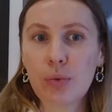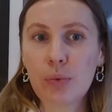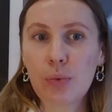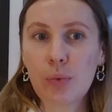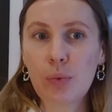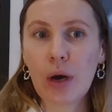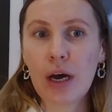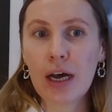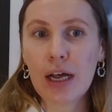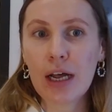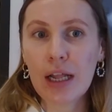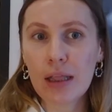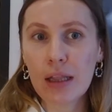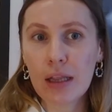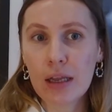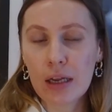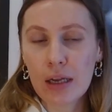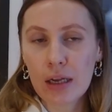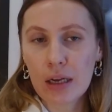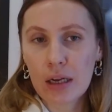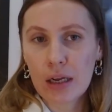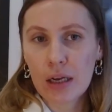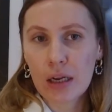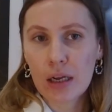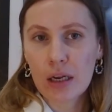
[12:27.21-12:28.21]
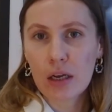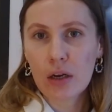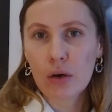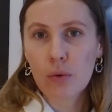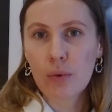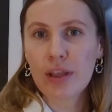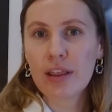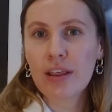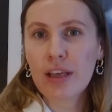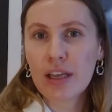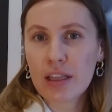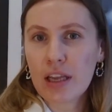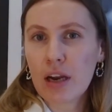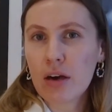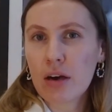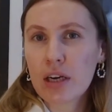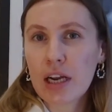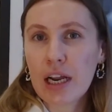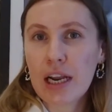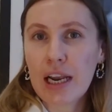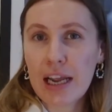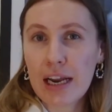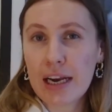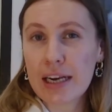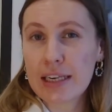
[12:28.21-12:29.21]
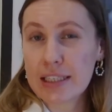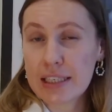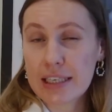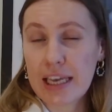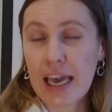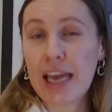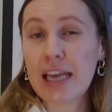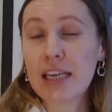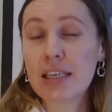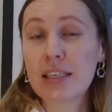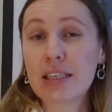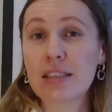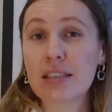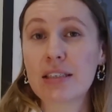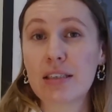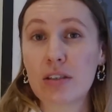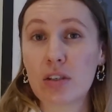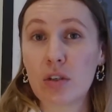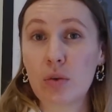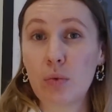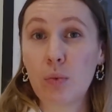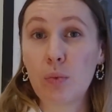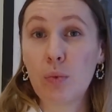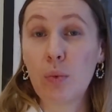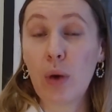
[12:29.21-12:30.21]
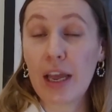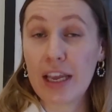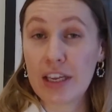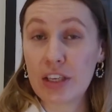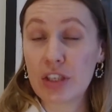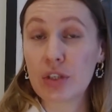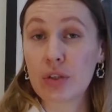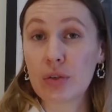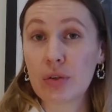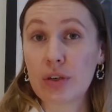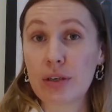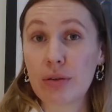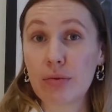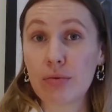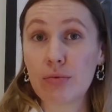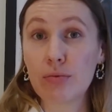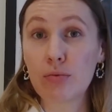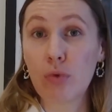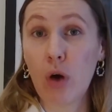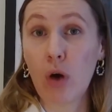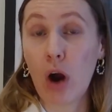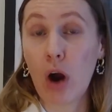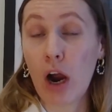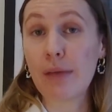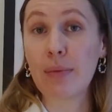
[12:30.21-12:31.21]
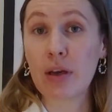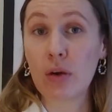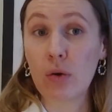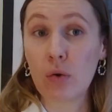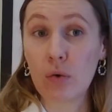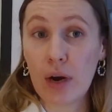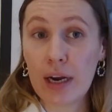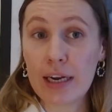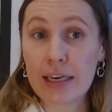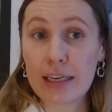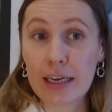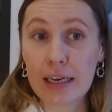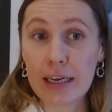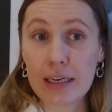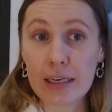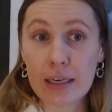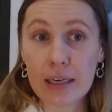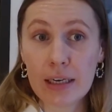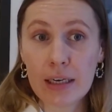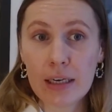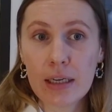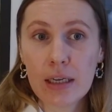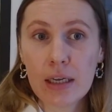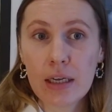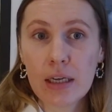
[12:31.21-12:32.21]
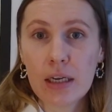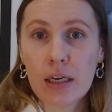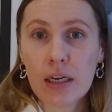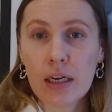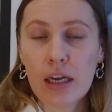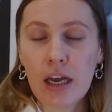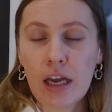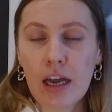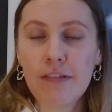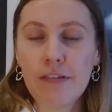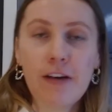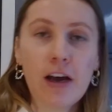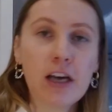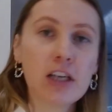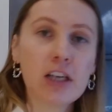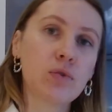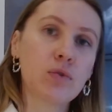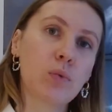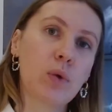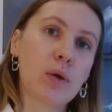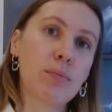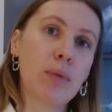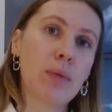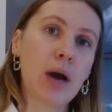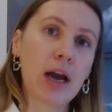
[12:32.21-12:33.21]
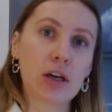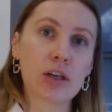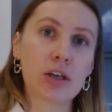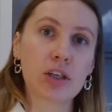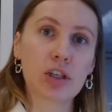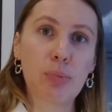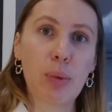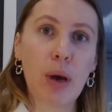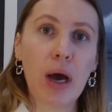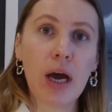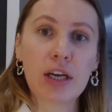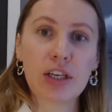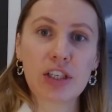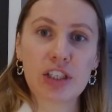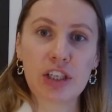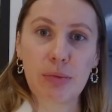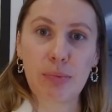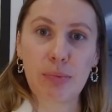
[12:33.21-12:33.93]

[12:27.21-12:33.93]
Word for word: Well, we think there are clear indicators as to history rhyming already. And first of all, we might look to purchasing